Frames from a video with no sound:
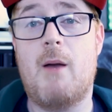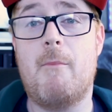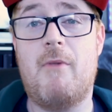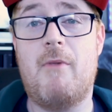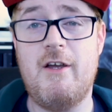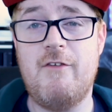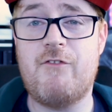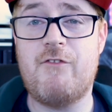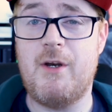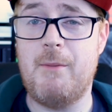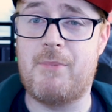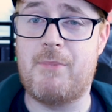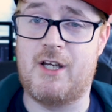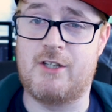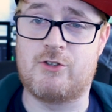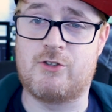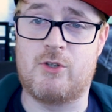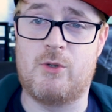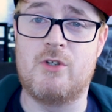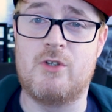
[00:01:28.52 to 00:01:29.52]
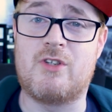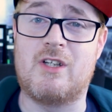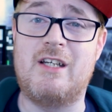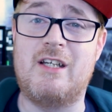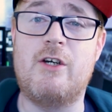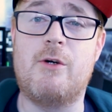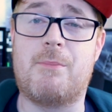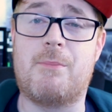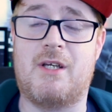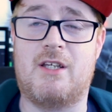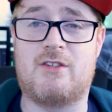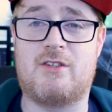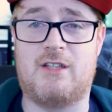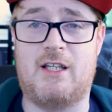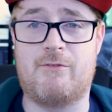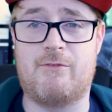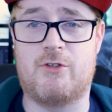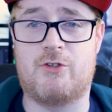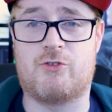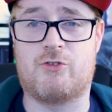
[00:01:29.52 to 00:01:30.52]
My Friend Pedro is a linear based
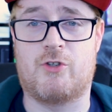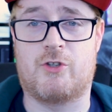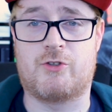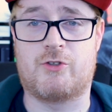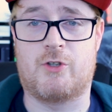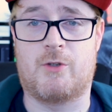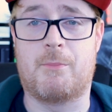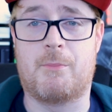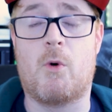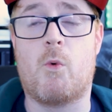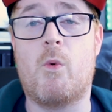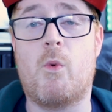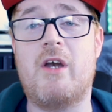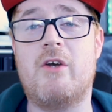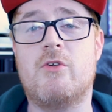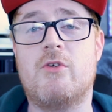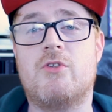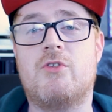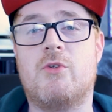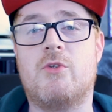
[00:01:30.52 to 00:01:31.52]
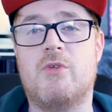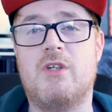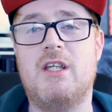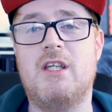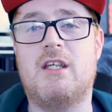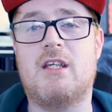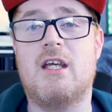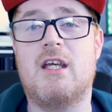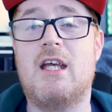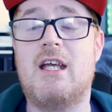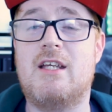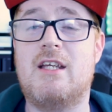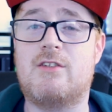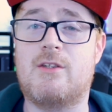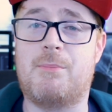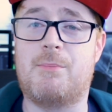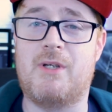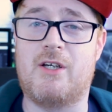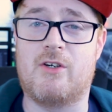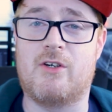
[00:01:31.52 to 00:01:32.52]
level structure, but where it is unique is
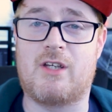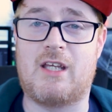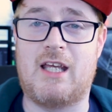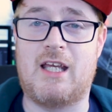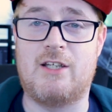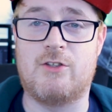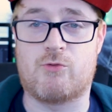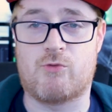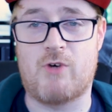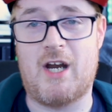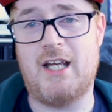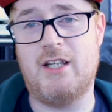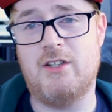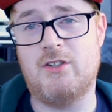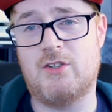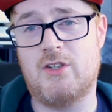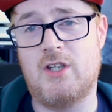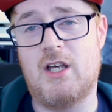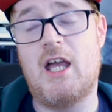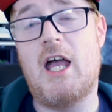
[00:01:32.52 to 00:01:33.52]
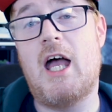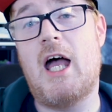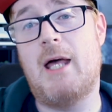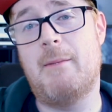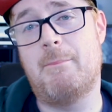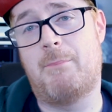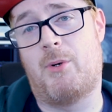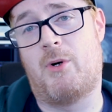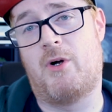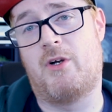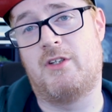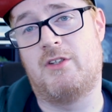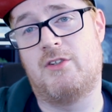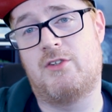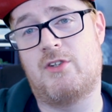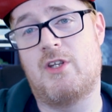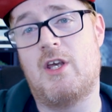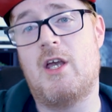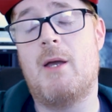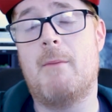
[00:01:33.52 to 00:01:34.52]
the player gains ranks and
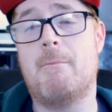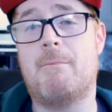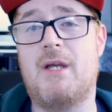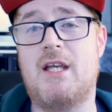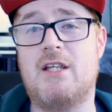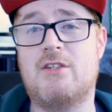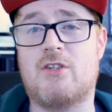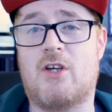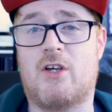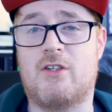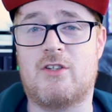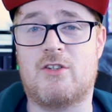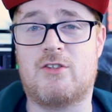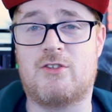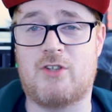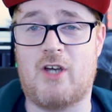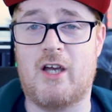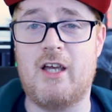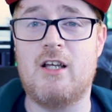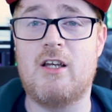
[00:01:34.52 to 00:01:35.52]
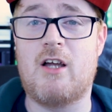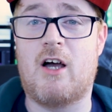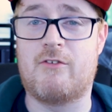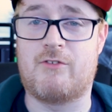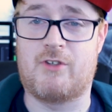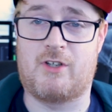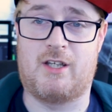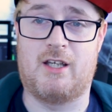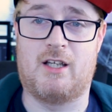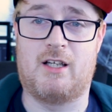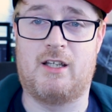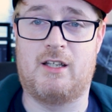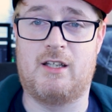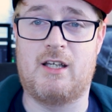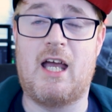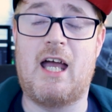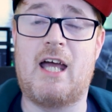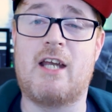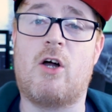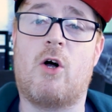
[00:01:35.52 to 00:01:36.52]
points based on the style of their killing
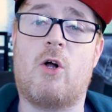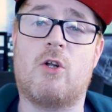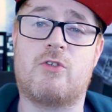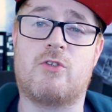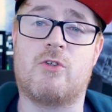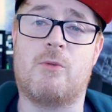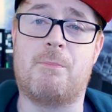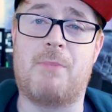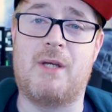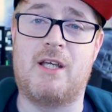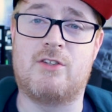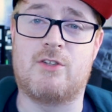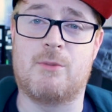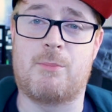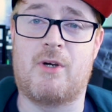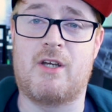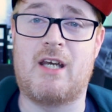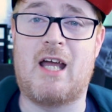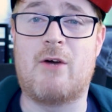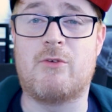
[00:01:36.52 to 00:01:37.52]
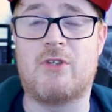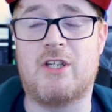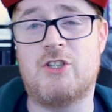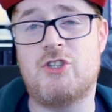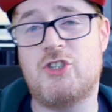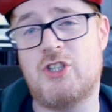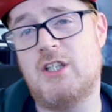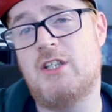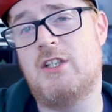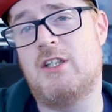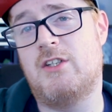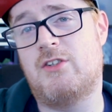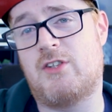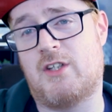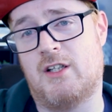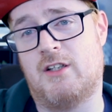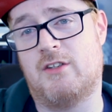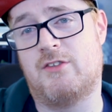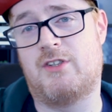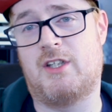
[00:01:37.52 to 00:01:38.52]
and also based upon how they chain these
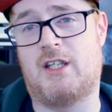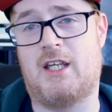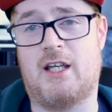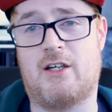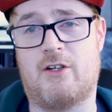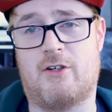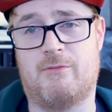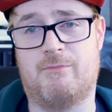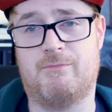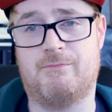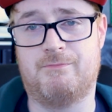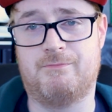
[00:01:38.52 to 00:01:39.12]
kills together.